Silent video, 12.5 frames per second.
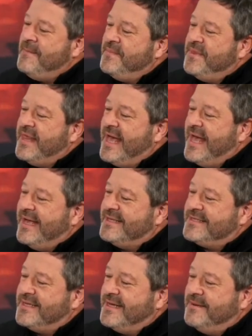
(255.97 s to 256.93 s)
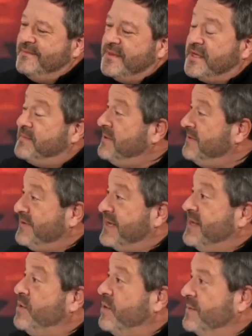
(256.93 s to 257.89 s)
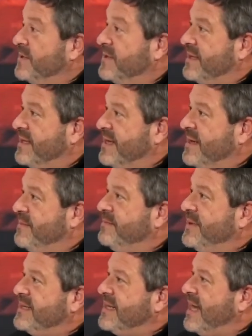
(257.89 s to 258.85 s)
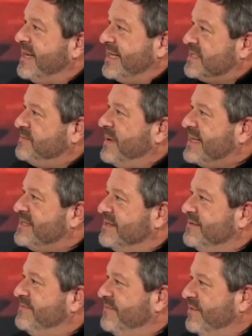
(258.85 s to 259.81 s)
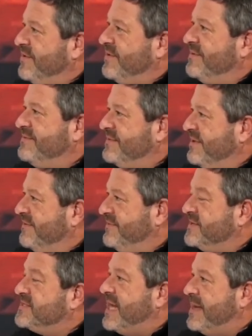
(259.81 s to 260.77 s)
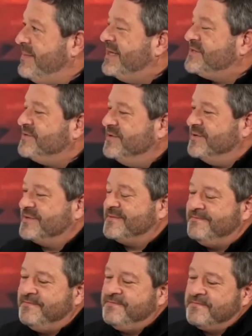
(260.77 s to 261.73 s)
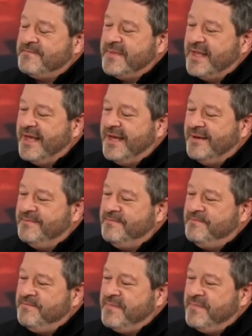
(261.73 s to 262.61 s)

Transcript: that are perfectly normal but unexpected for a first-time astronaut. And